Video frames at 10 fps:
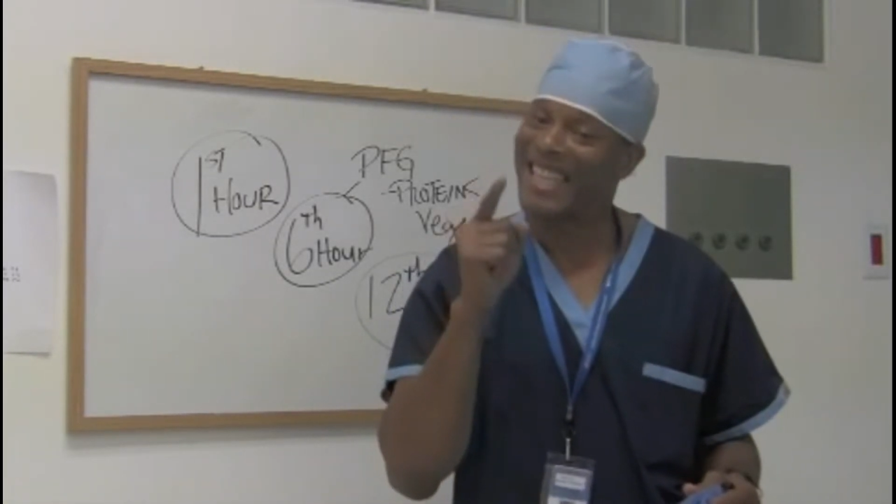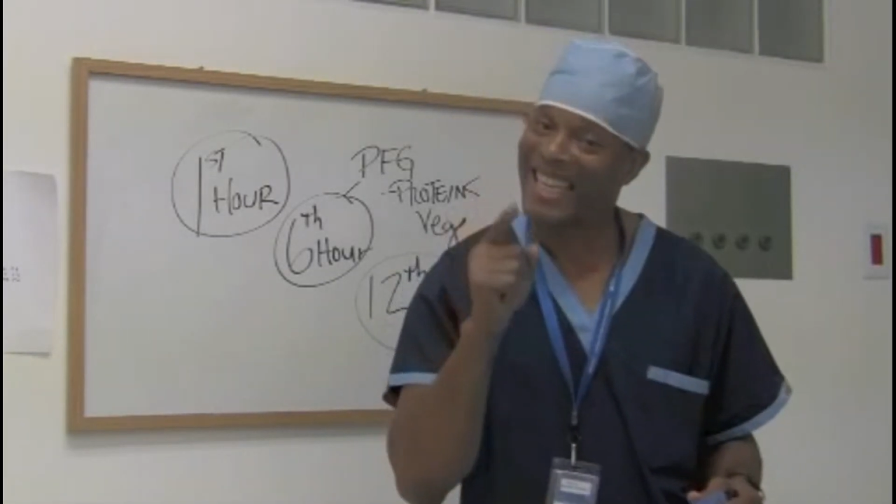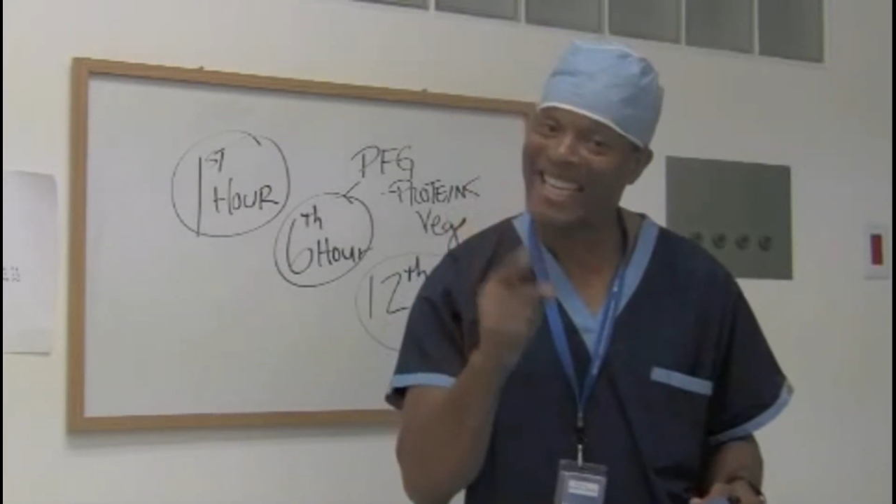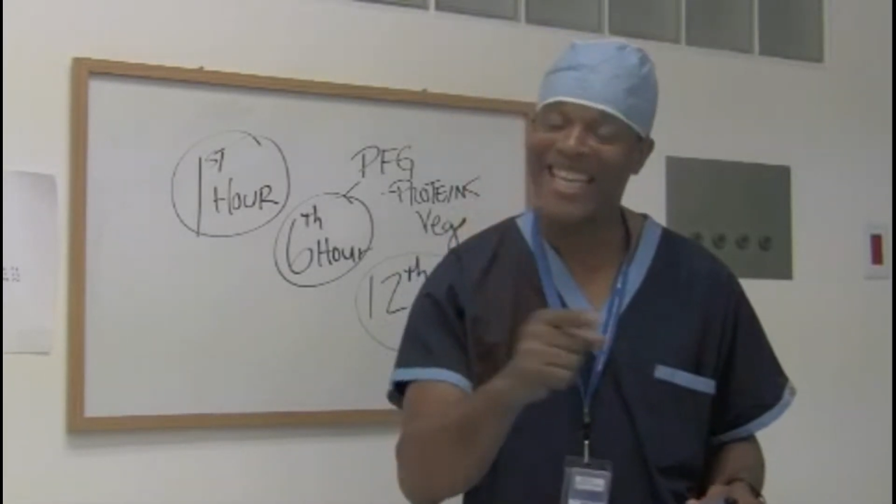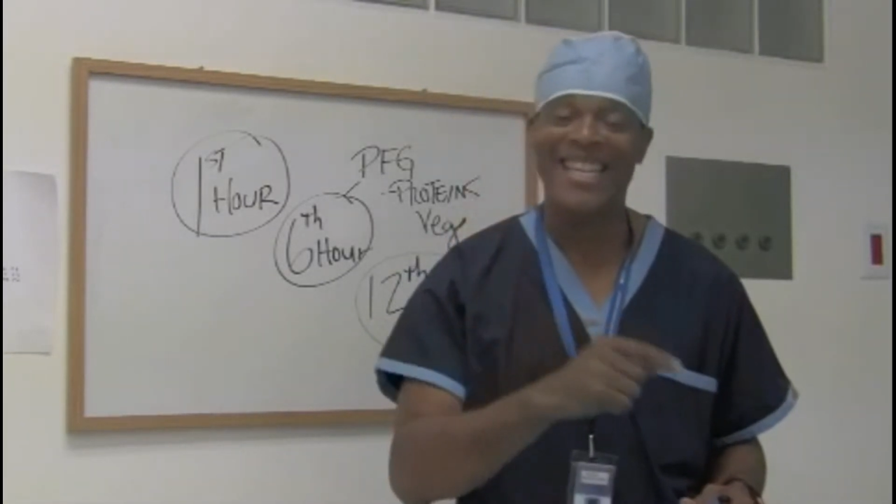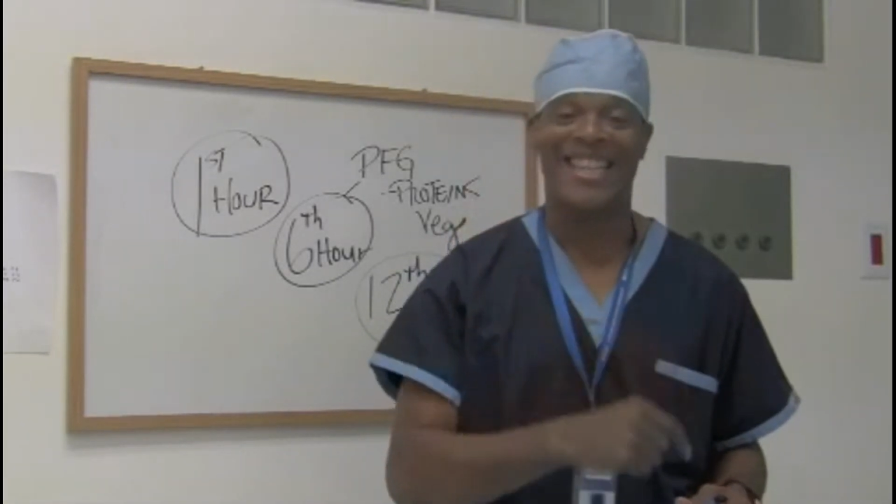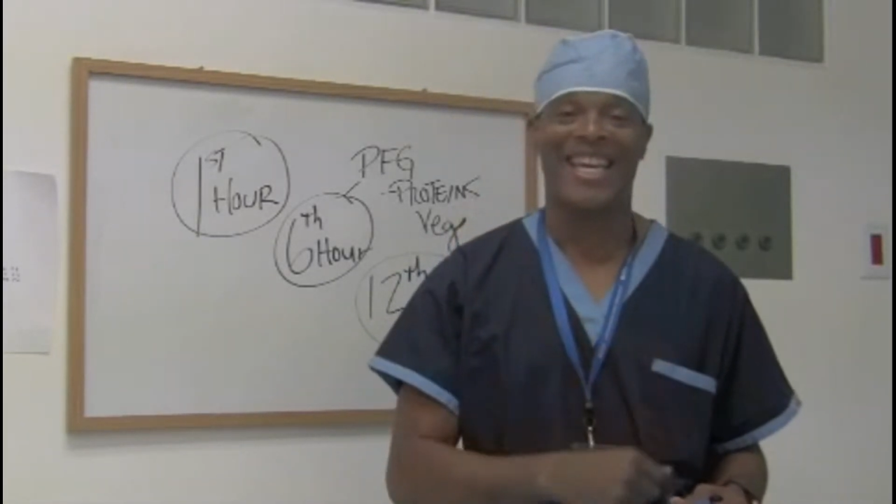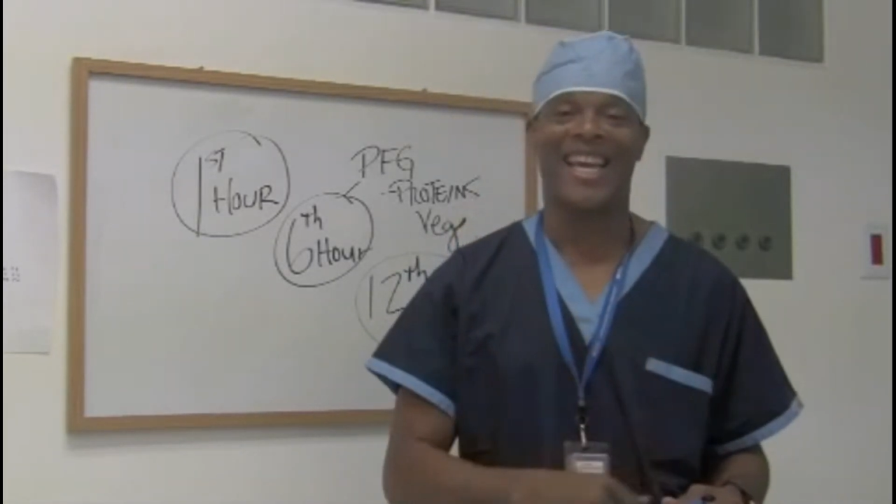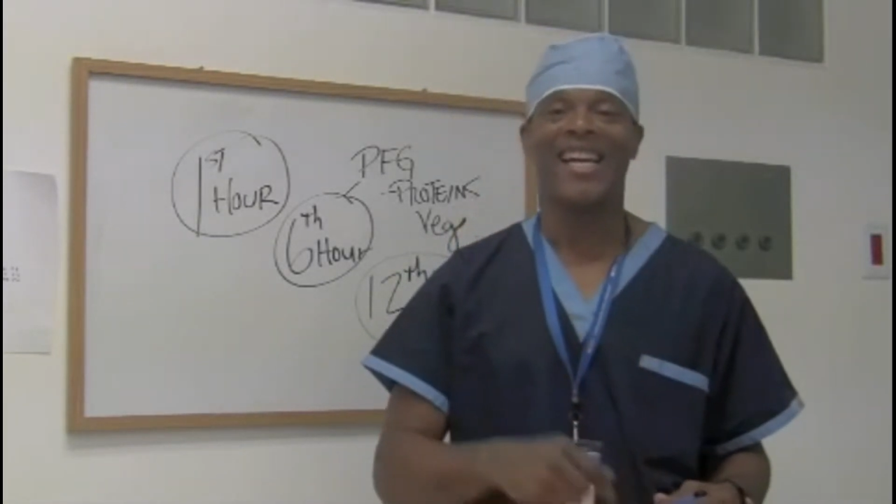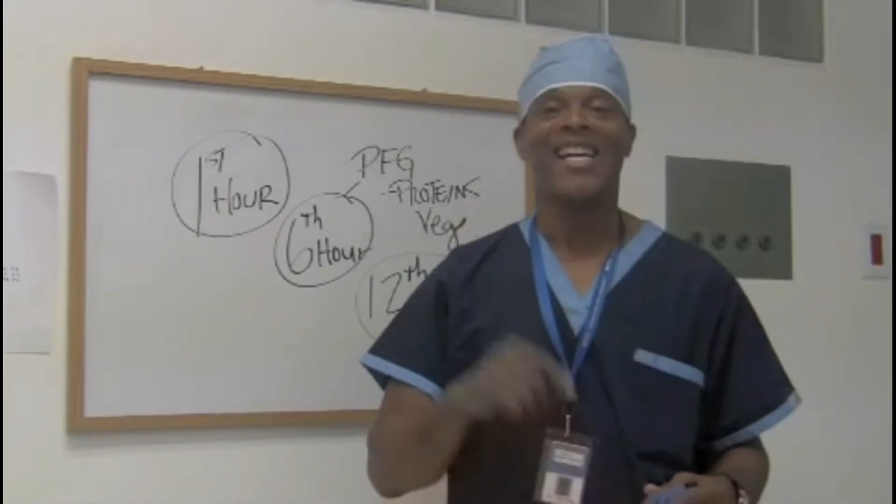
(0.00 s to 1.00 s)
the key
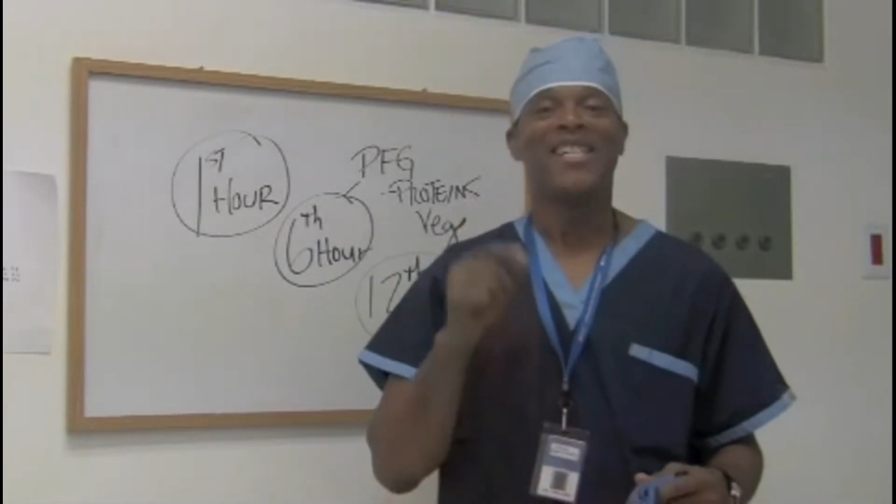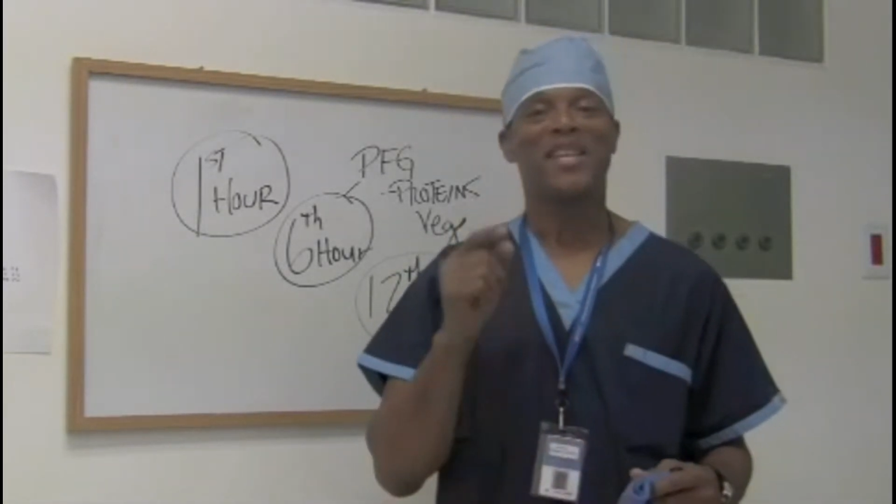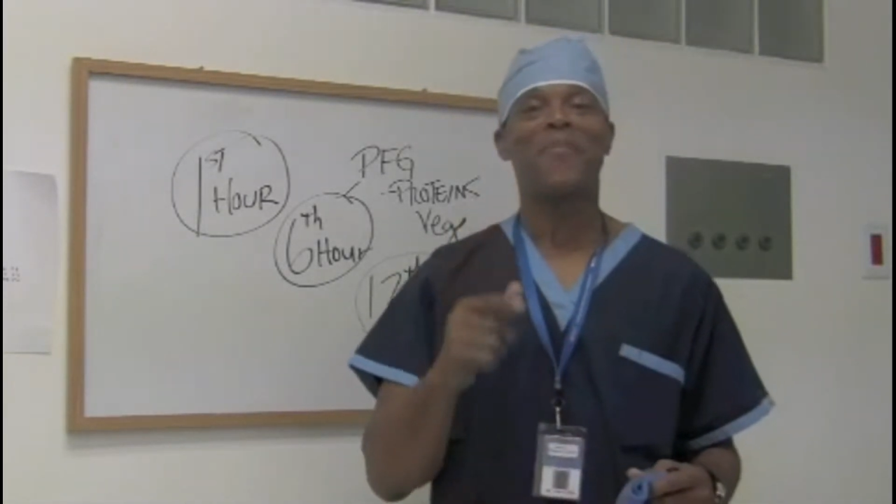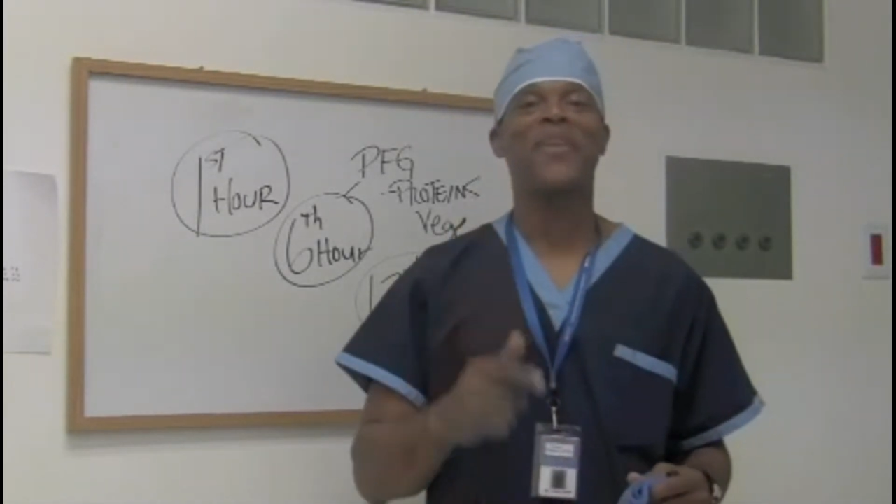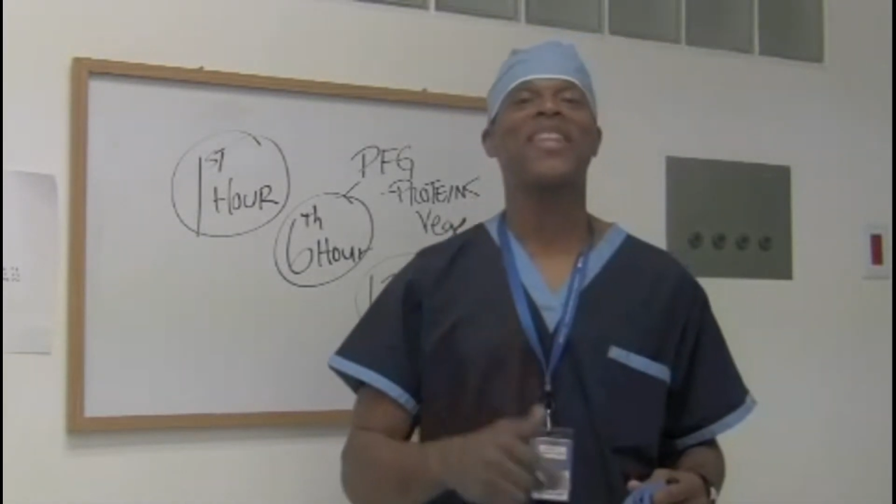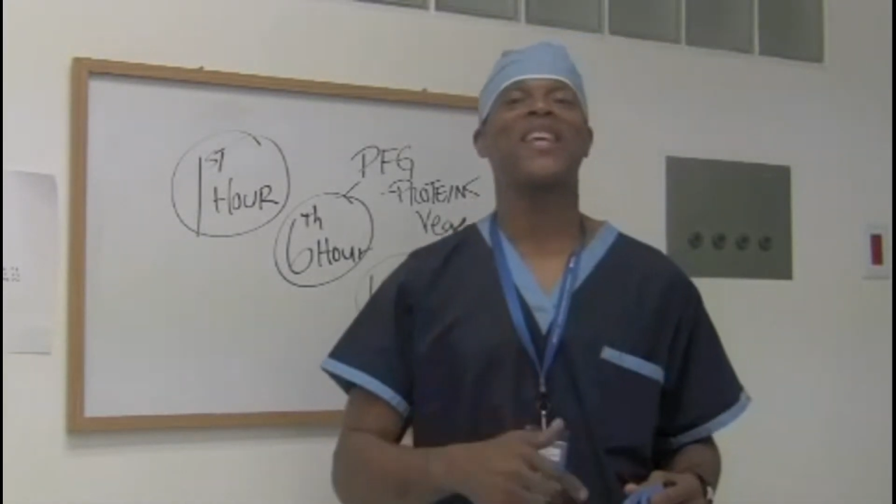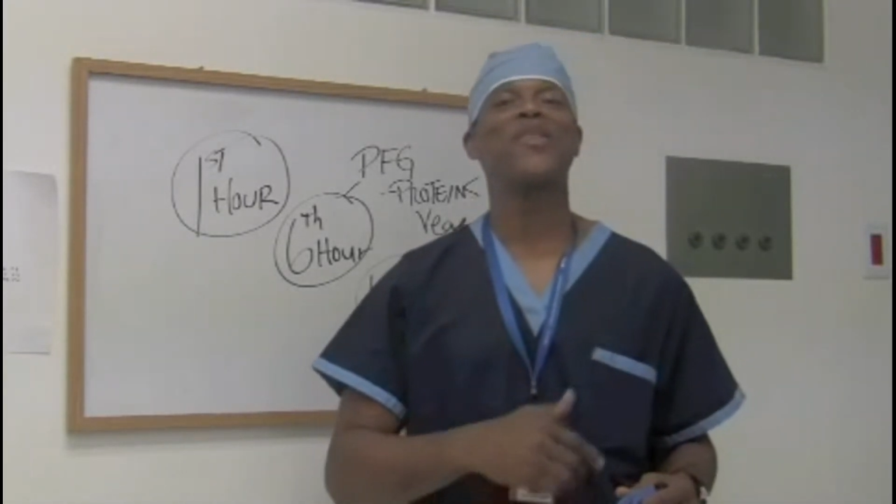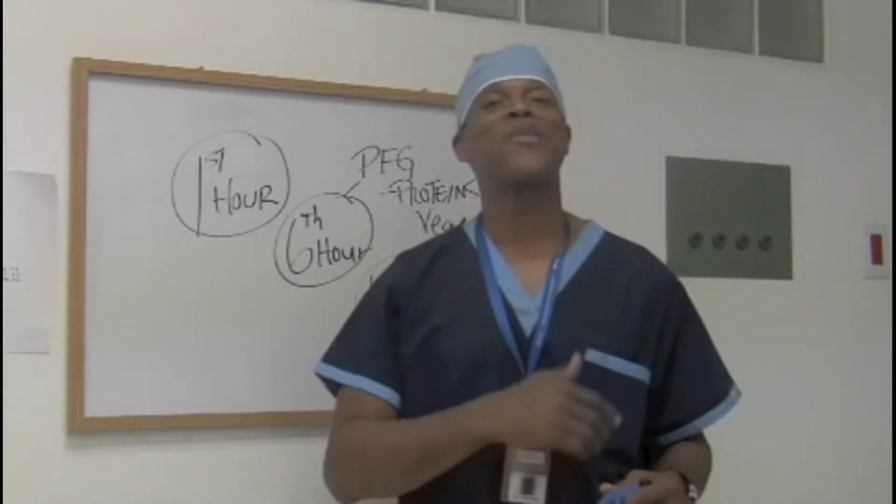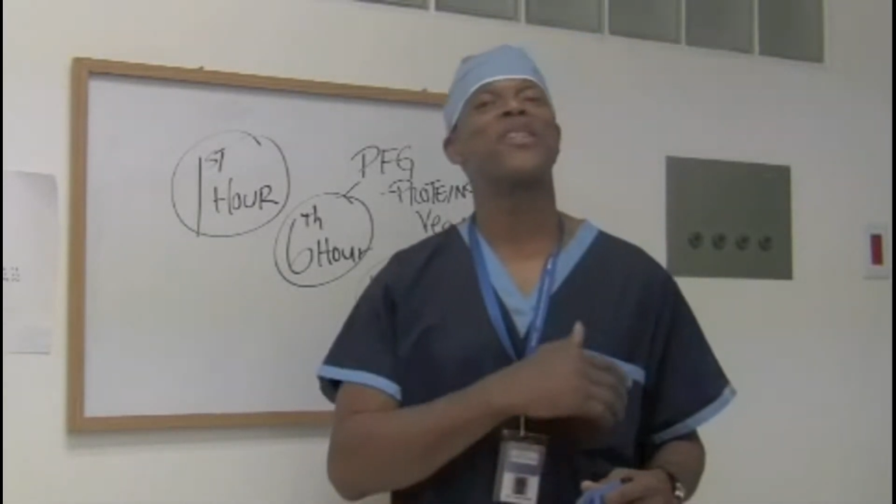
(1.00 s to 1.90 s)
thing. Something that